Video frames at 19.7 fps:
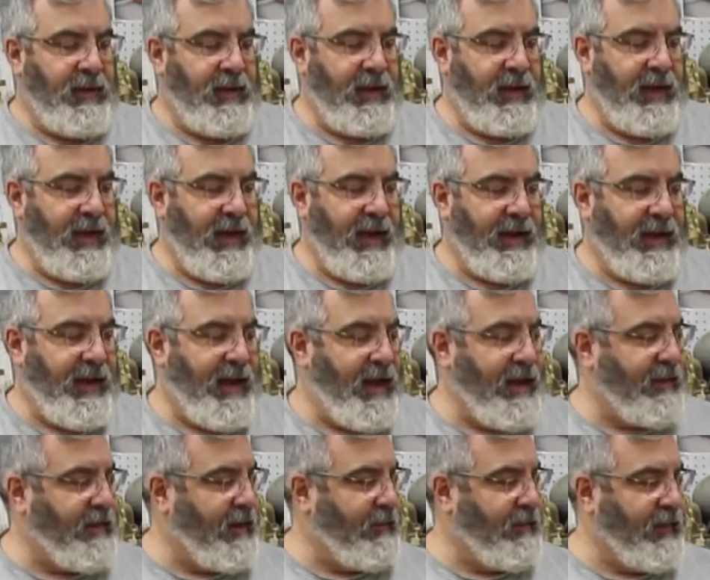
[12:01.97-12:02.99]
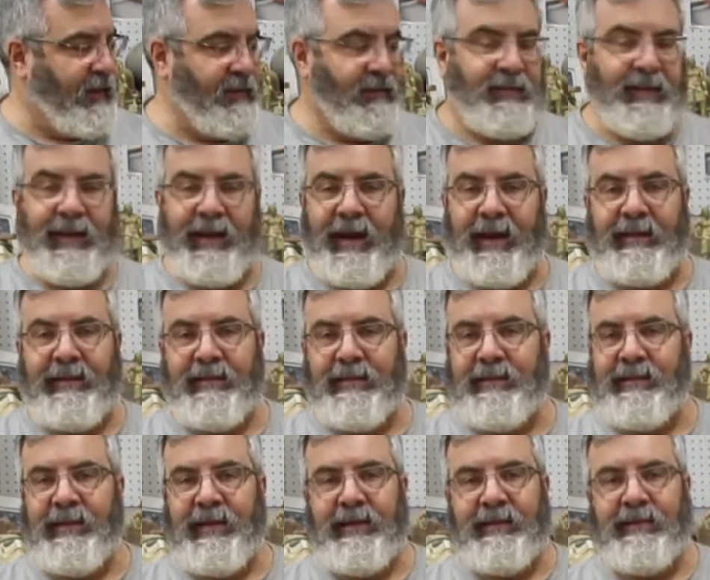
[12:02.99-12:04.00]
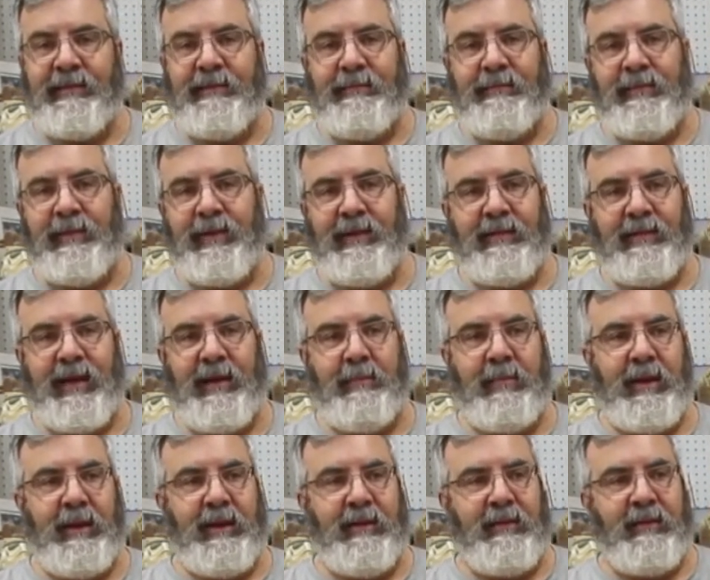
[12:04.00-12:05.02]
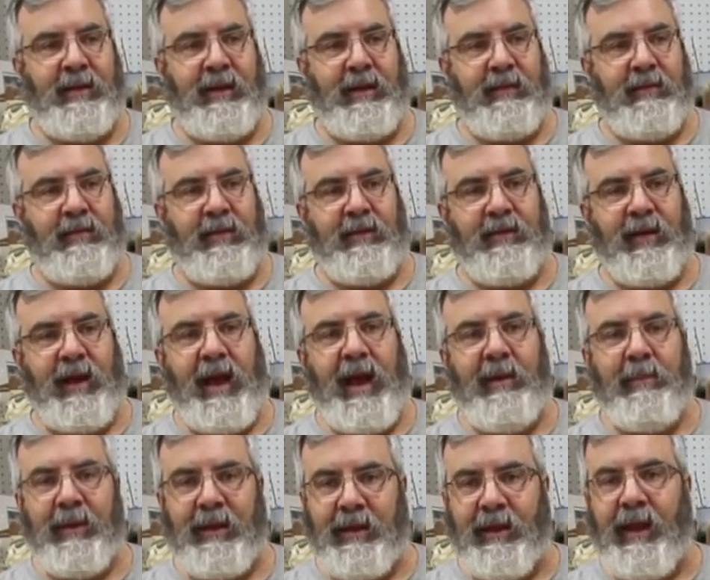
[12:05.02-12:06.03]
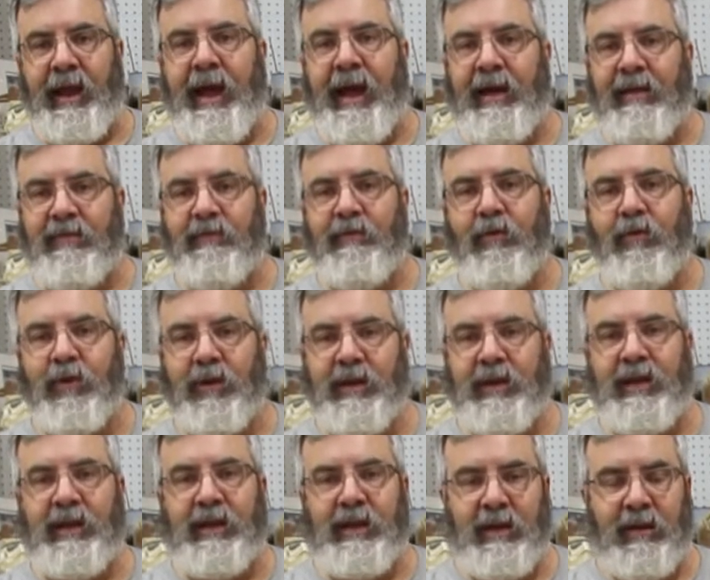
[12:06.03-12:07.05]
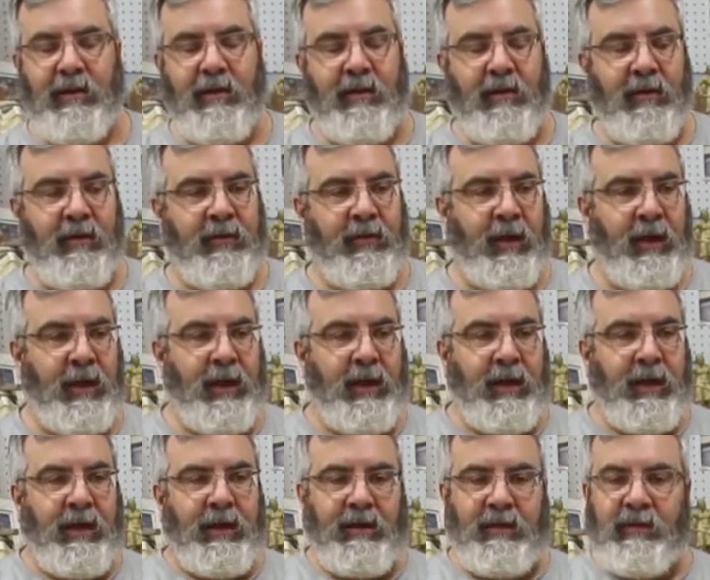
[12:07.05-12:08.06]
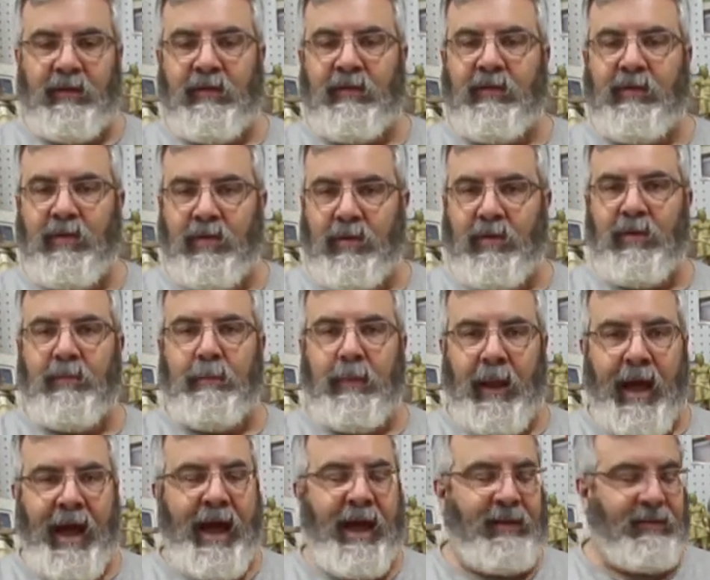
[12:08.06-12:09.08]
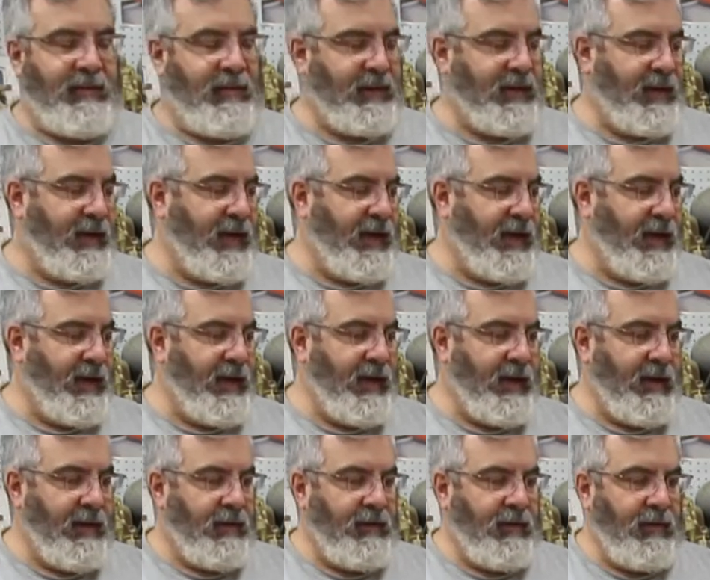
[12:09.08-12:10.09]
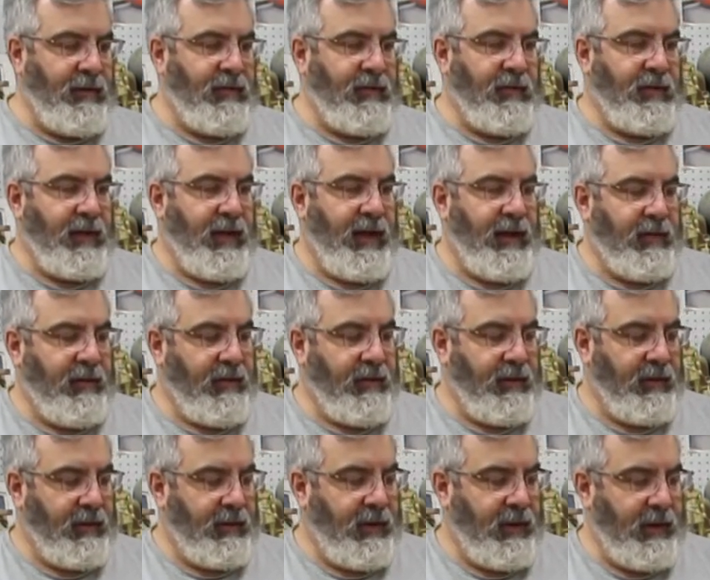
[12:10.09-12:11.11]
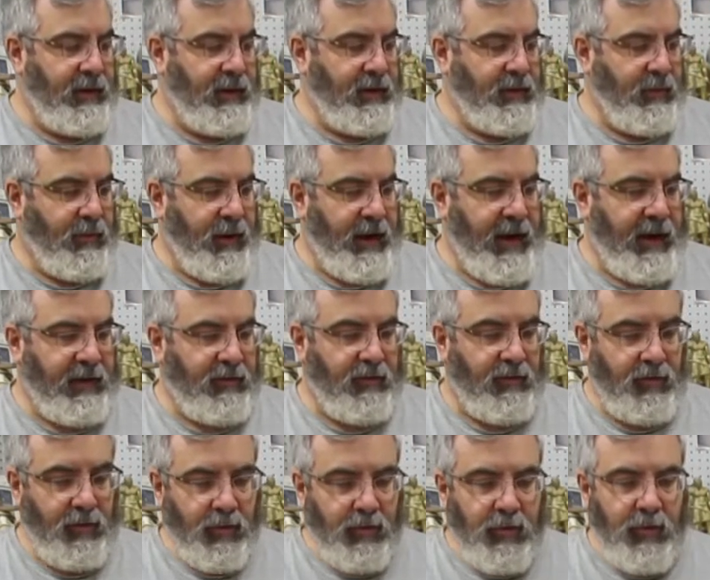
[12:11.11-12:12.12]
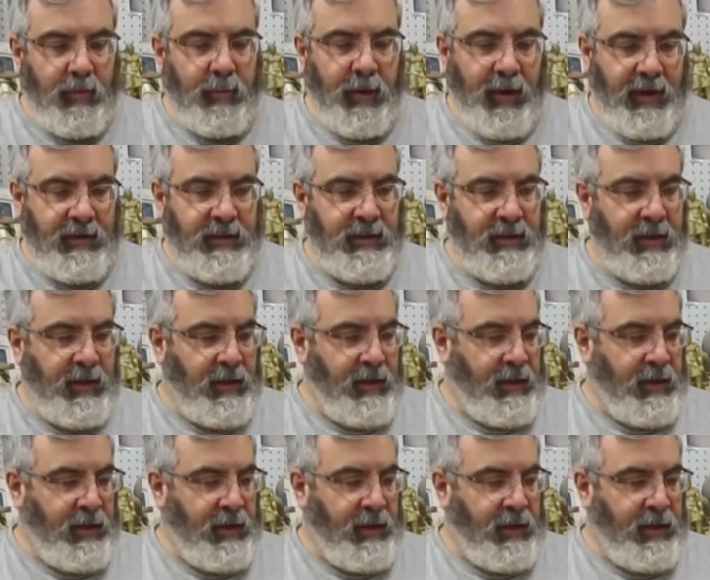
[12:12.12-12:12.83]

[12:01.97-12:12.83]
And then a lot of times, like I said, I've been in such a habit the last 14 years just doing plastic and that. I don't use the leather and the wax too much.